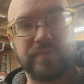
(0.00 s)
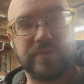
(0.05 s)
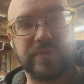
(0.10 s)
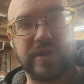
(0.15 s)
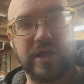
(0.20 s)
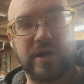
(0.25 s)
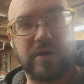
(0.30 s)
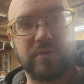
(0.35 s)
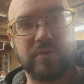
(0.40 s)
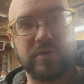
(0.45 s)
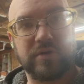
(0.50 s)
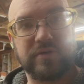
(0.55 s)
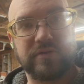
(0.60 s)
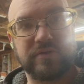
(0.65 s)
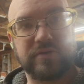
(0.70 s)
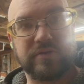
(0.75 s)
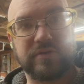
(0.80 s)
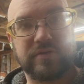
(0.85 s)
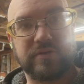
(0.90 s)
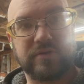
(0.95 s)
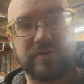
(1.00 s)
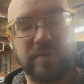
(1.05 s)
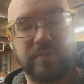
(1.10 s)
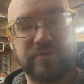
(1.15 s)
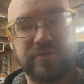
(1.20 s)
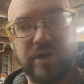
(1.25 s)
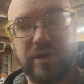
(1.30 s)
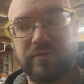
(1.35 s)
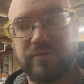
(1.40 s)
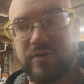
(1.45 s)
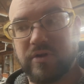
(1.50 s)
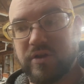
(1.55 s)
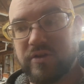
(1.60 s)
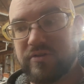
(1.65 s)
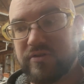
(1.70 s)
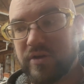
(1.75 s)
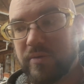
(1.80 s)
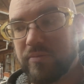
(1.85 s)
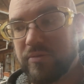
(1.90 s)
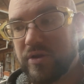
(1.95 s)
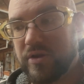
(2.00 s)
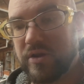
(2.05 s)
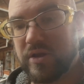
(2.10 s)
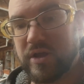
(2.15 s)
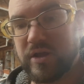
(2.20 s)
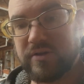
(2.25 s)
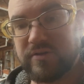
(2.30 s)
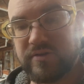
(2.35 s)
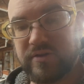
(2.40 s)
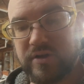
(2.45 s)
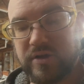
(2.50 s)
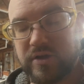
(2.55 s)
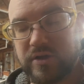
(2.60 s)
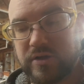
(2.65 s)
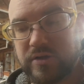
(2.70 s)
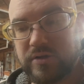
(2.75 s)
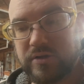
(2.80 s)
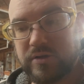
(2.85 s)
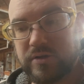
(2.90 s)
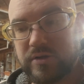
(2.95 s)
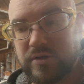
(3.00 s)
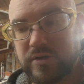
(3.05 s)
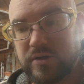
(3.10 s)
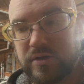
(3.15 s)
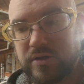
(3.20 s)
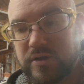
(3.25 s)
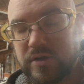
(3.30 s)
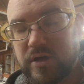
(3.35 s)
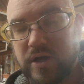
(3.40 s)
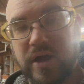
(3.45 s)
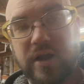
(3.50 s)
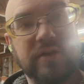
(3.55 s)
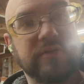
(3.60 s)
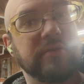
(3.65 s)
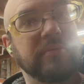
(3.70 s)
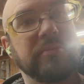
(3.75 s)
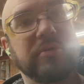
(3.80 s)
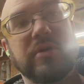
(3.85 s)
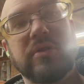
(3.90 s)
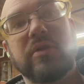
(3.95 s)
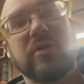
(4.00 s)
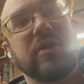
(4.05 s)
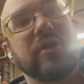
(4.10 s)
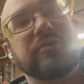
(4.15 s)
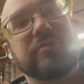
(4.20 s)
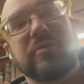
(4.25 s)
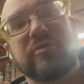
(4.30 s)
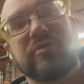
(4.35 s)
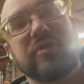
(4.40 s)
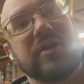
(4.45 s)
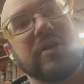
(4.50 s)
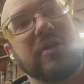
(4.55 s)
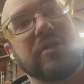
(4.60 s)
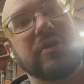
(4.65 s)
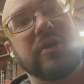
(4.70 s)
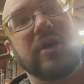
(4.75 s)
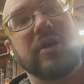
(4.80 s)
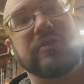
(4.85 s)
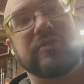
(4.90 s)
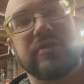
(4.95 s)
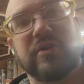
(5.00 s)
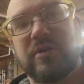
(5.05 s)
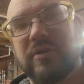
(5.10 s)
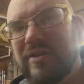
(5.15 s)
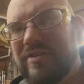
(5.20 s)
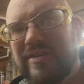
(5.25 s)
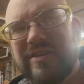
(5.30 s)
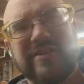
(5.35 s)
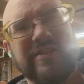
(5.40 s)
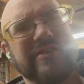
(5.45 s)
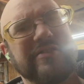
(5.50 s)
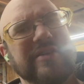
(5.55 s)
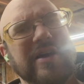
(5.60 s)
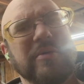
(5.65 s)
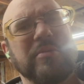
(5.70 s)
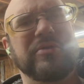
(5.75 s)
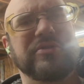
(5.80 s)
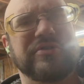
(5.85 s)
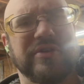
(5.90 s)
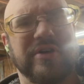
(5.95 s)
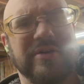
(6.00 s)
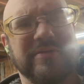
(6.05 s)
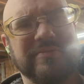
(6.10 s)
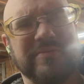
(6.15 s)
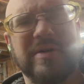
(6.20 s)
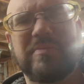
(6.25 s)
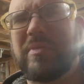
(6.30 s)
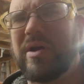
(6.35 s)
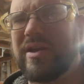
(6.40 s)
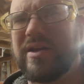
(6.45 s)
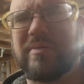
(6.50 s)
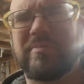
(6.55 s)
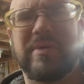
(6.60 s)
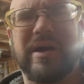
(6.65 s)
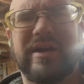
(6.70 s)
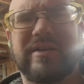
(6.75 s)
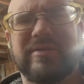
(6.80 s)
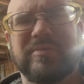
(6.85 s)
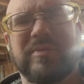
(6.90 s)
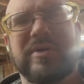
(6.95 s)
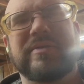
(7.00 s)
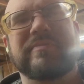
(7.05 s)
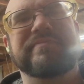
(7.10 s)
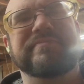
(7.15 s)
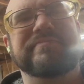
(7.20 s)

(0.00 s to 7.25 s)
that was definitely something that I just completely lost my train of thought. So let's get to the table saw. It might come back to me.